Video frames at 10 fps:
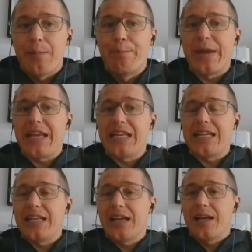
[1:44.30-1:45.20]

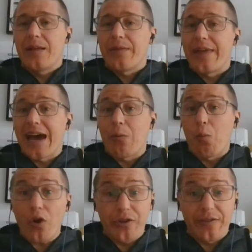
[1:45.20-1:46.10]
meaning that
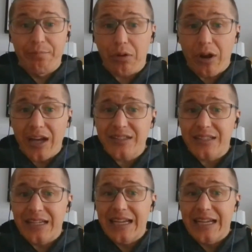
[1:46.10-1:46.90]
what you've priced,